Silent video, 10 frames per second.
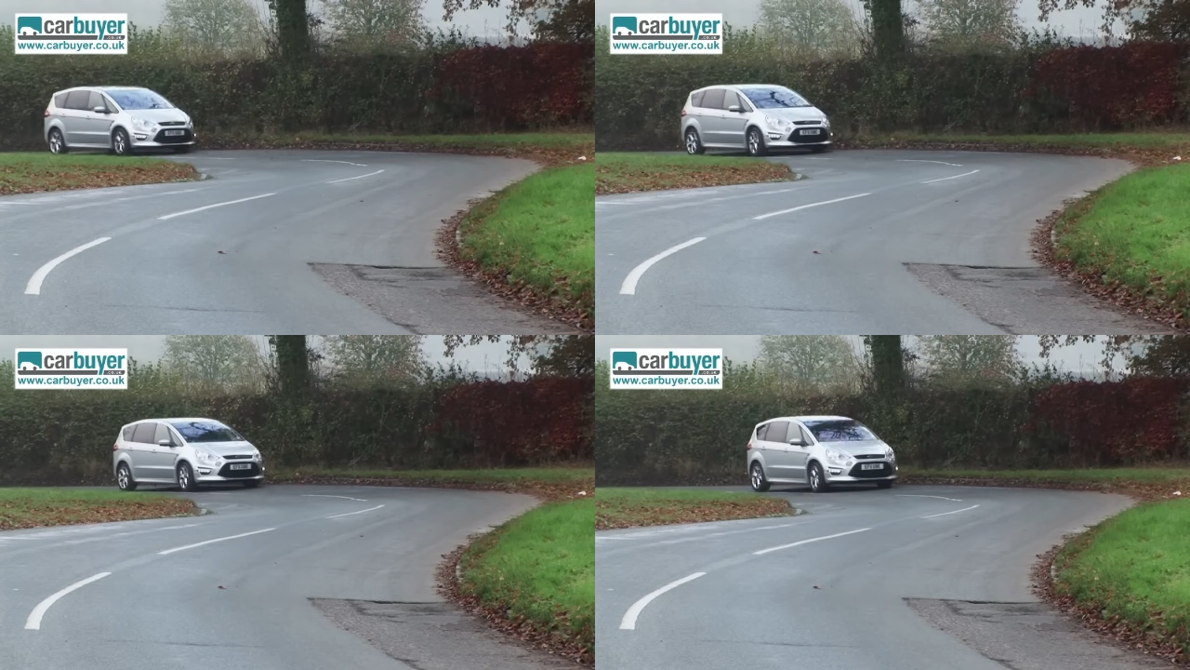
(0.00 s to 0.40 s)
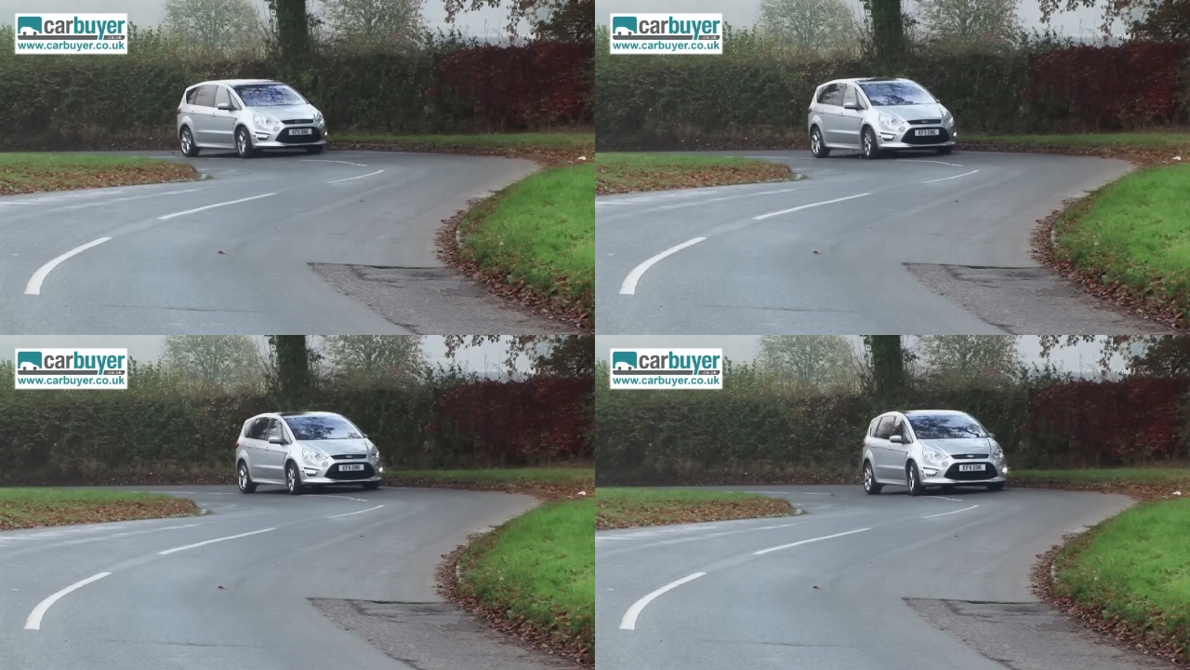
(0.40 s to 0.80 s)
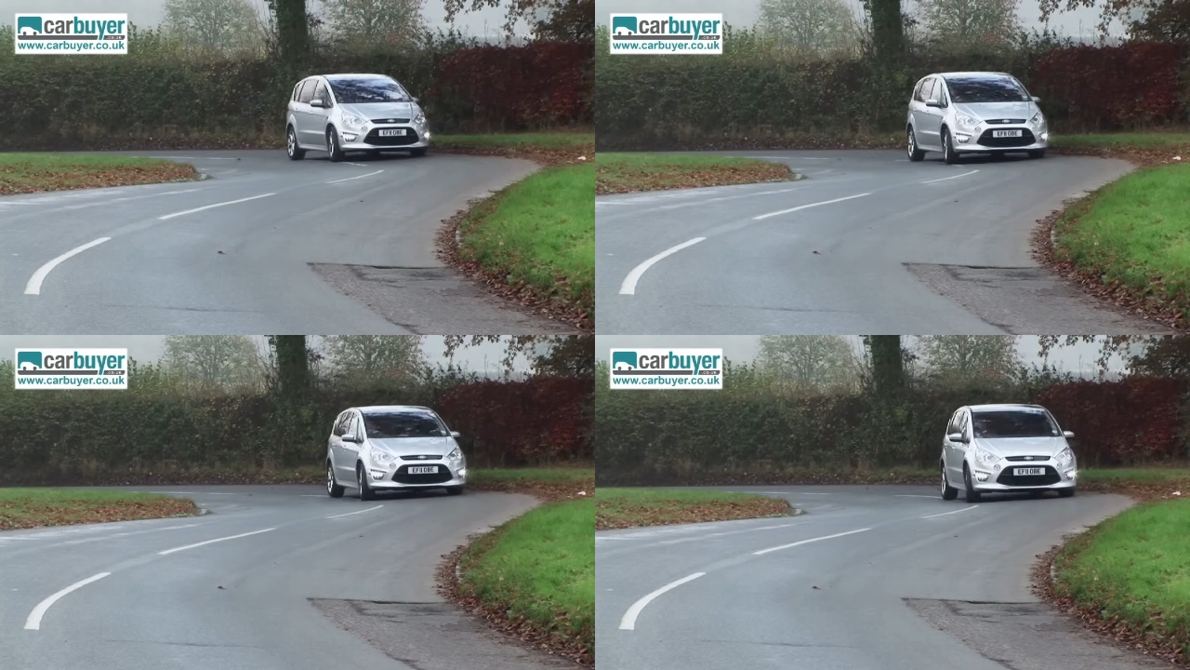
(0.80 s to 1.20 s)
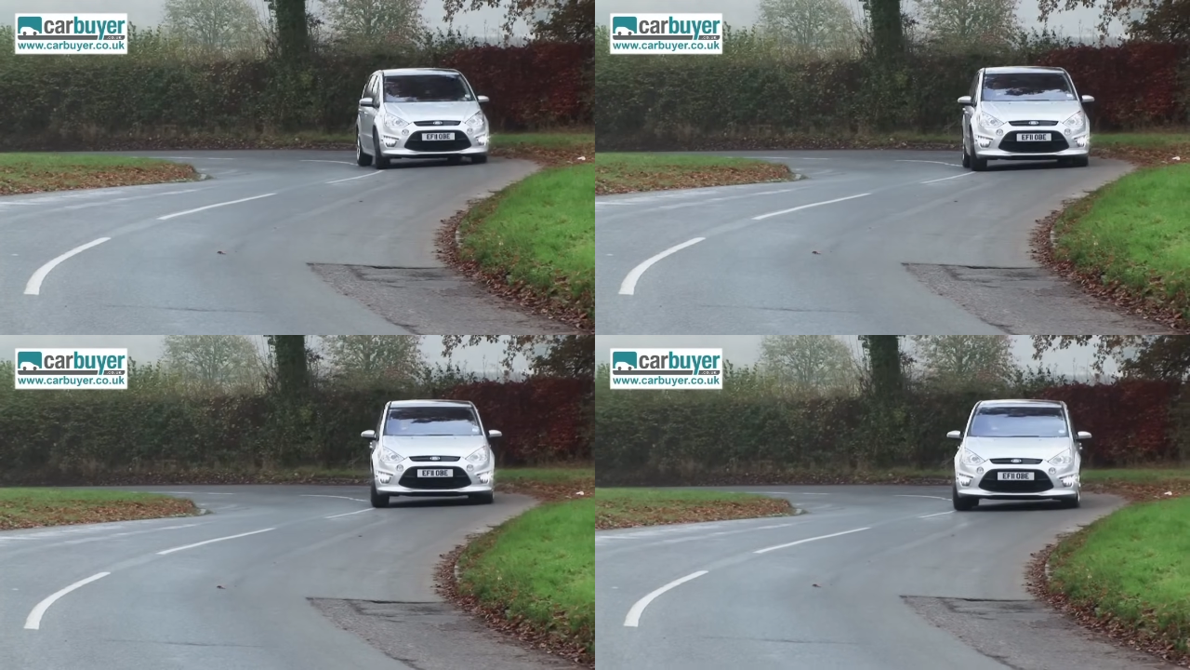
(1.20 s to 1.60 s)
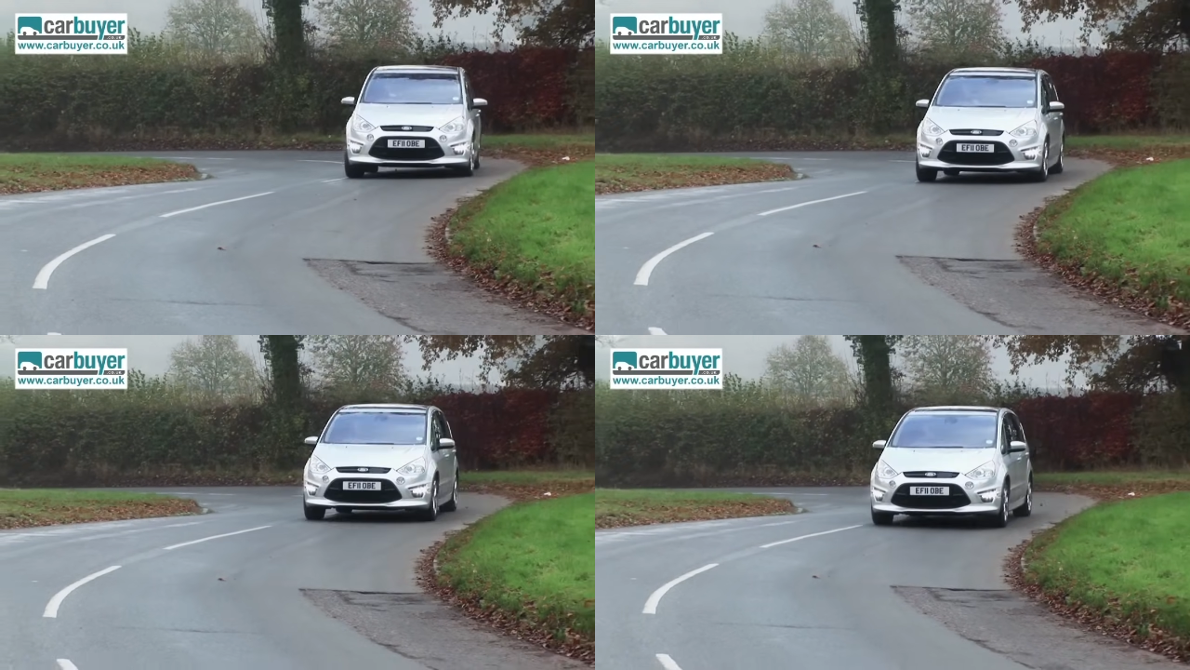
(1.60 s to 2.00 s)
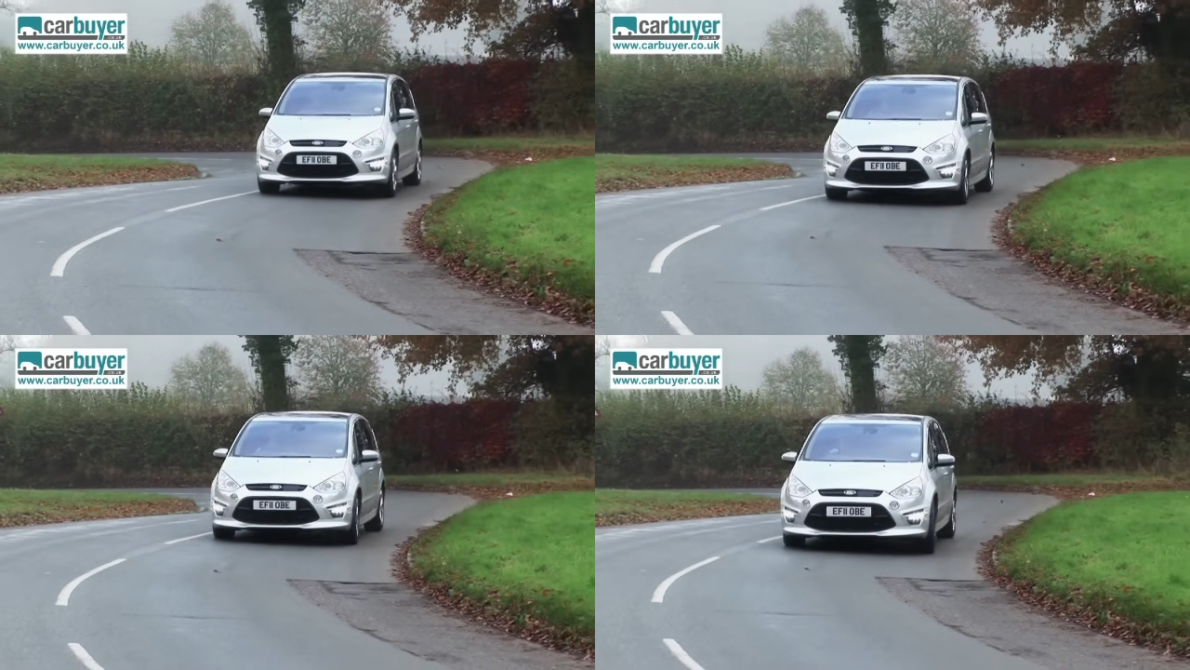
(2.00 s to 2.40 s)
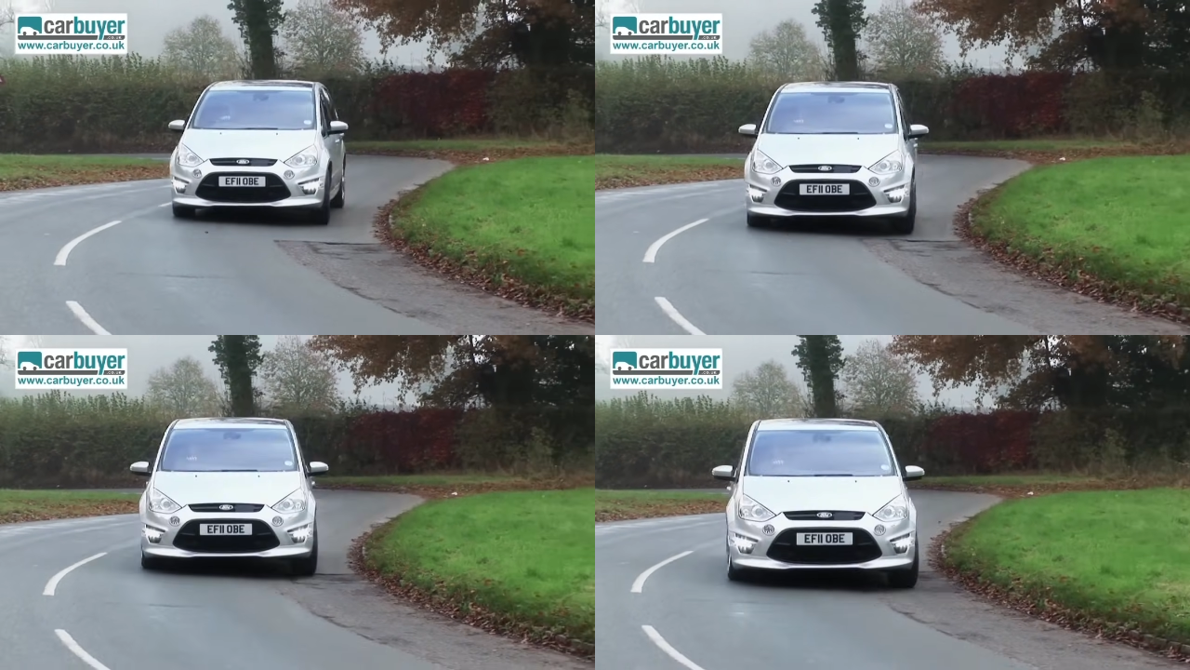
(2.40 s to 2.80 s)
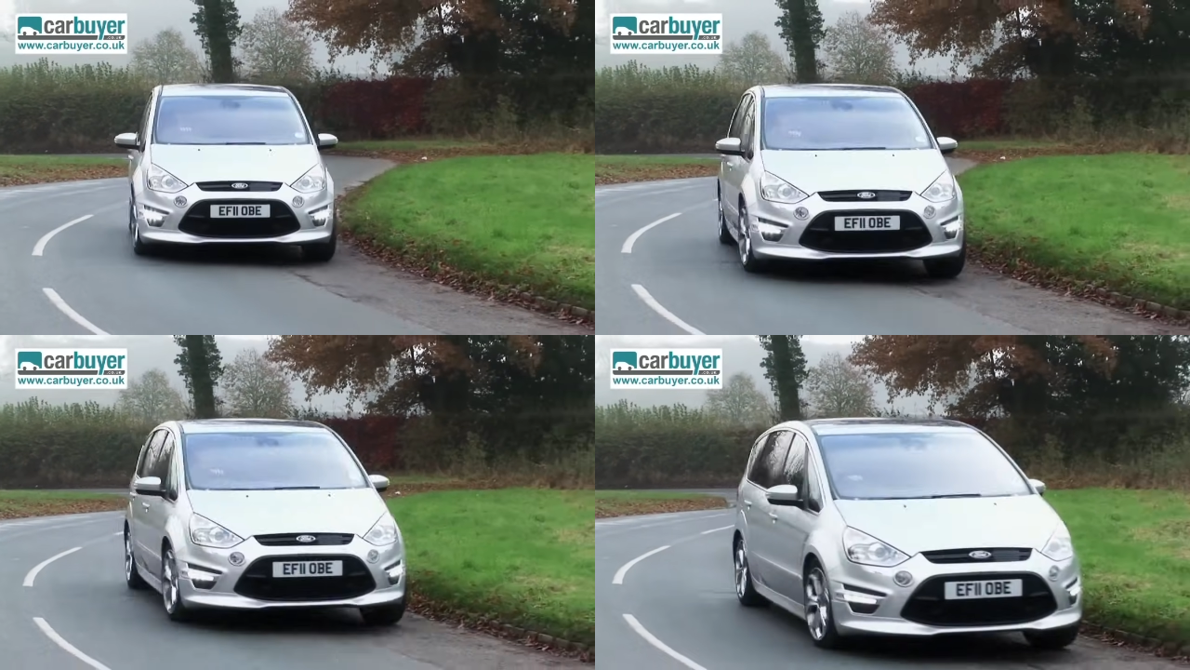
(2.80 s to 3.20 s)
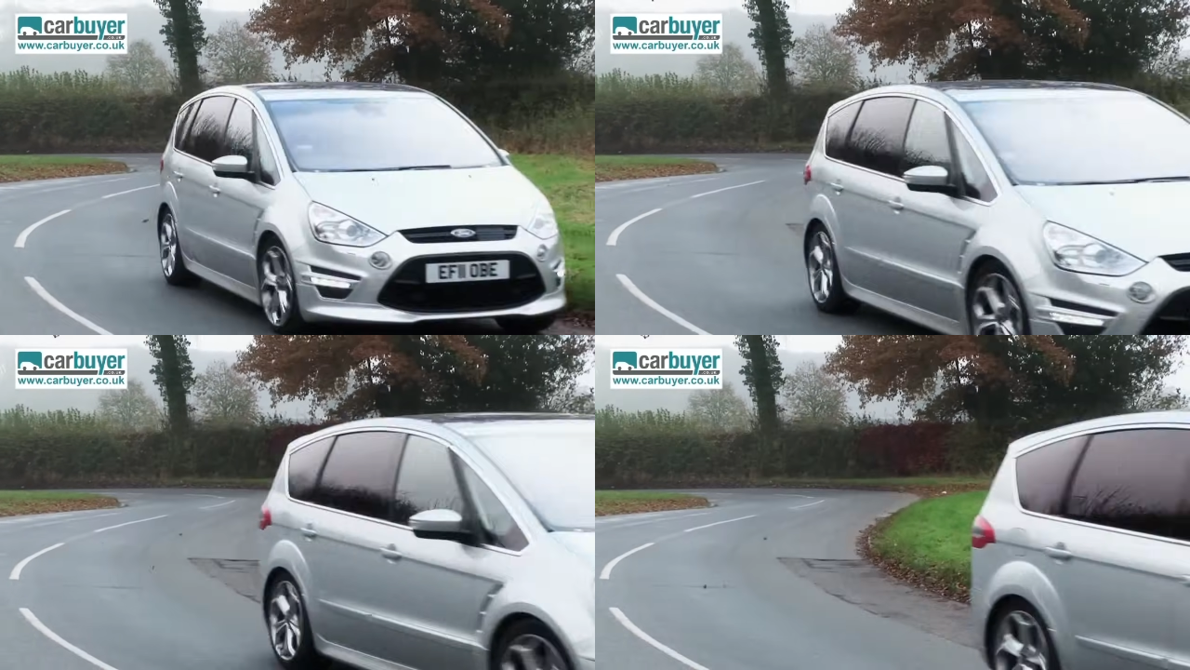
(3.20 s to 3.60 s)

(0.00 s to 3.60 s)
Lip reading: [unreadable: no face in view]